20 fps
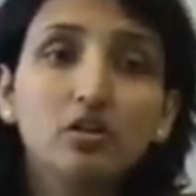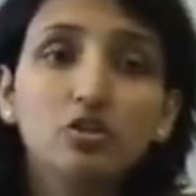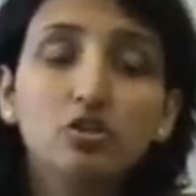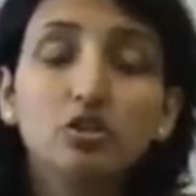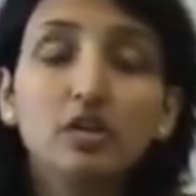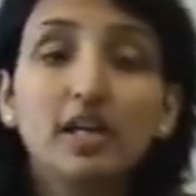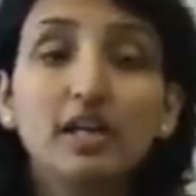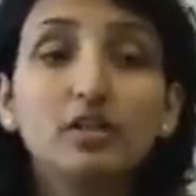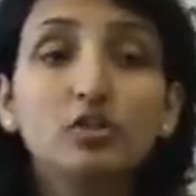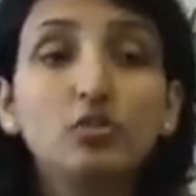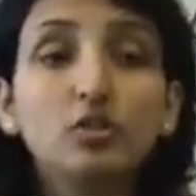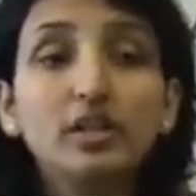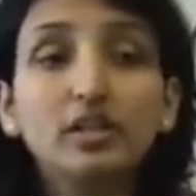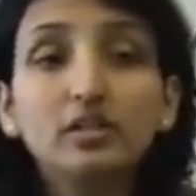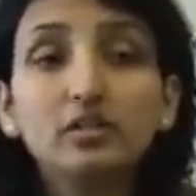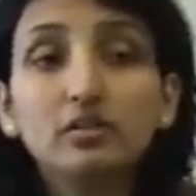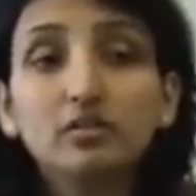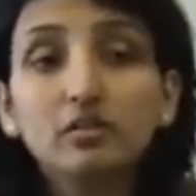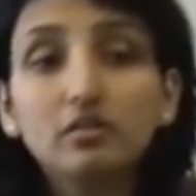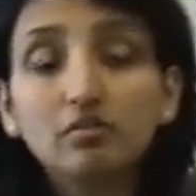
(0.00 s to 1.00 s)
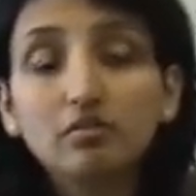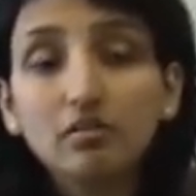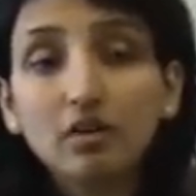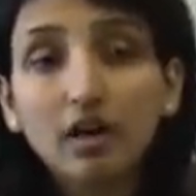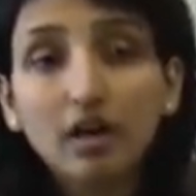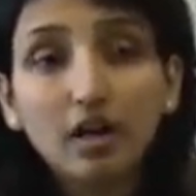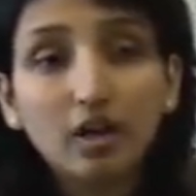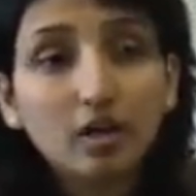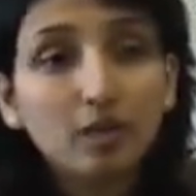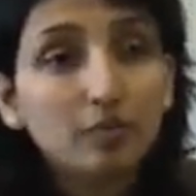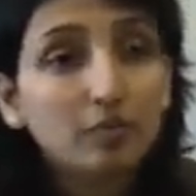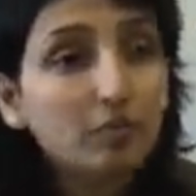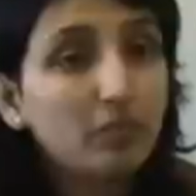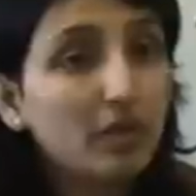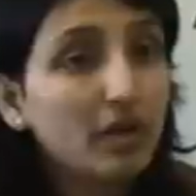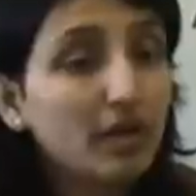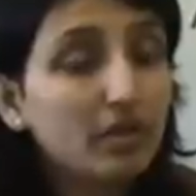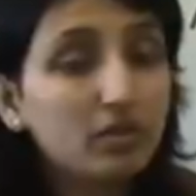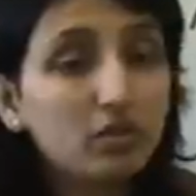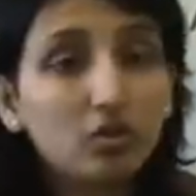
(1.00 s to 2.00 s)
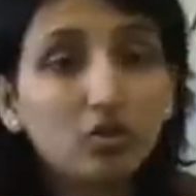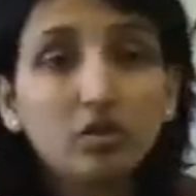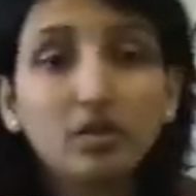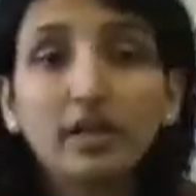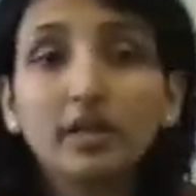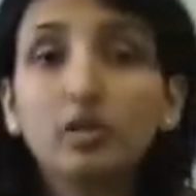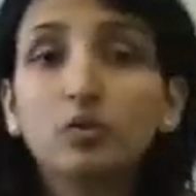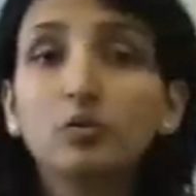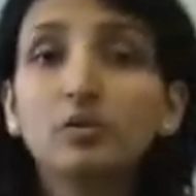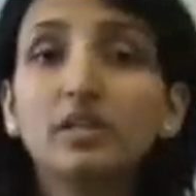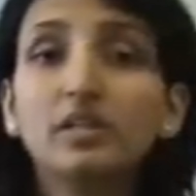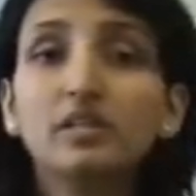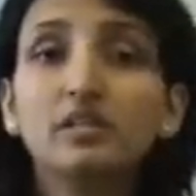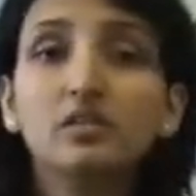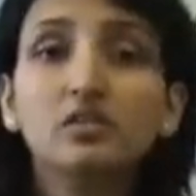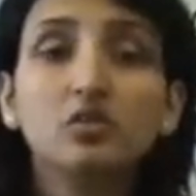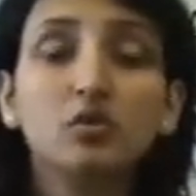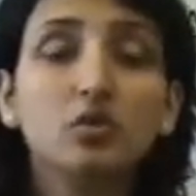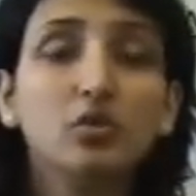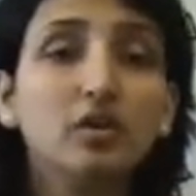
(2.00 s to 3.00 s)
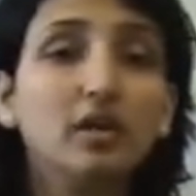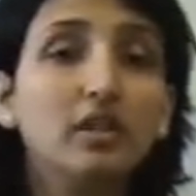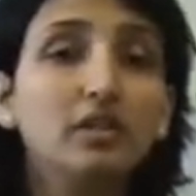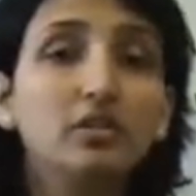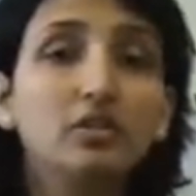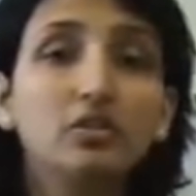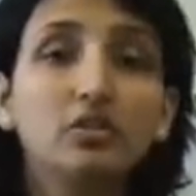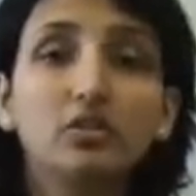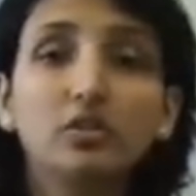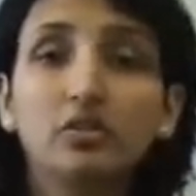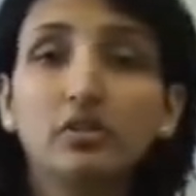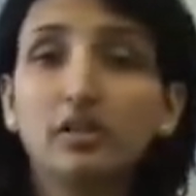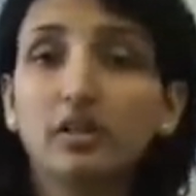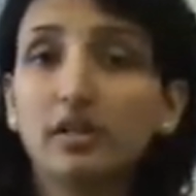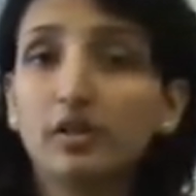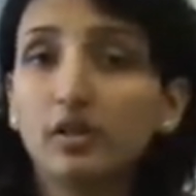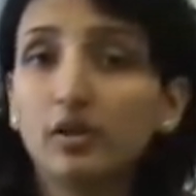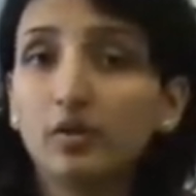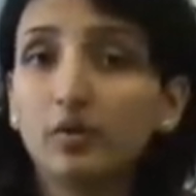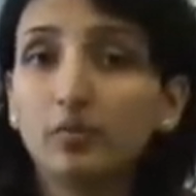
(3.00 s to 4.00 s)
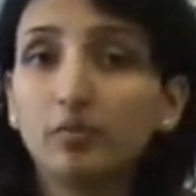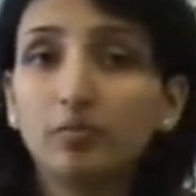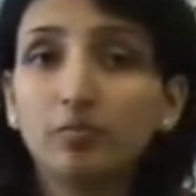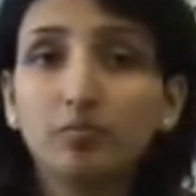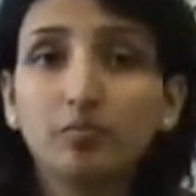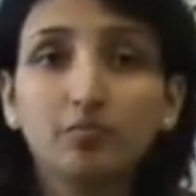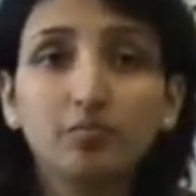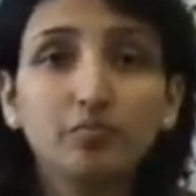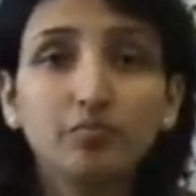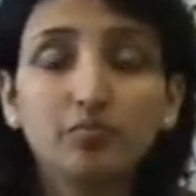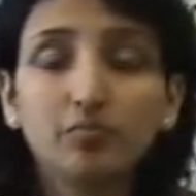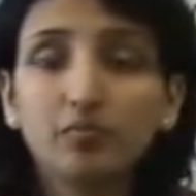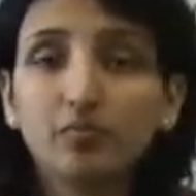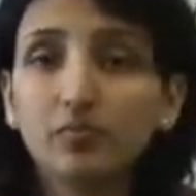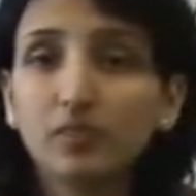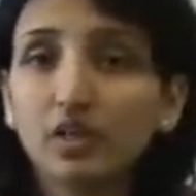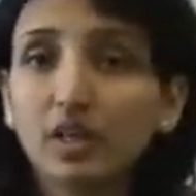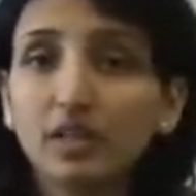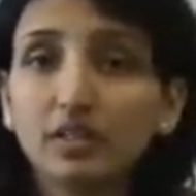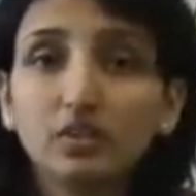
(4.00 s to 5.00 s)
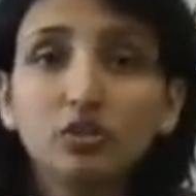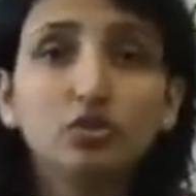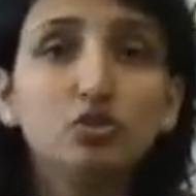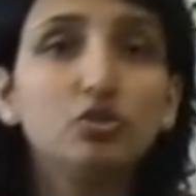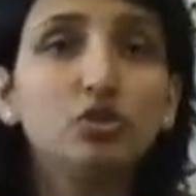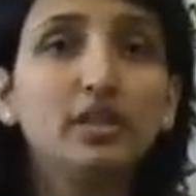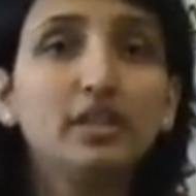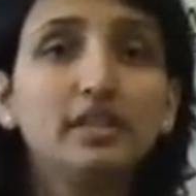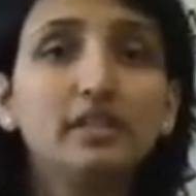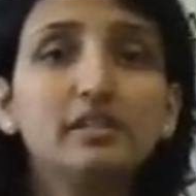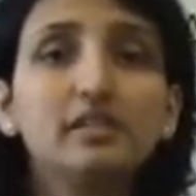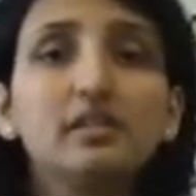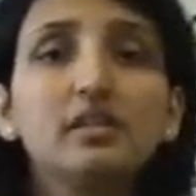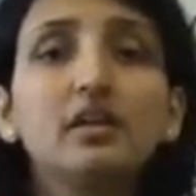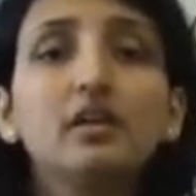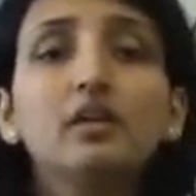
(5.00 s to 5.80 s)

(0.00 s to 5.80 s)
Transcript: Should I drink other liquids or other drinks?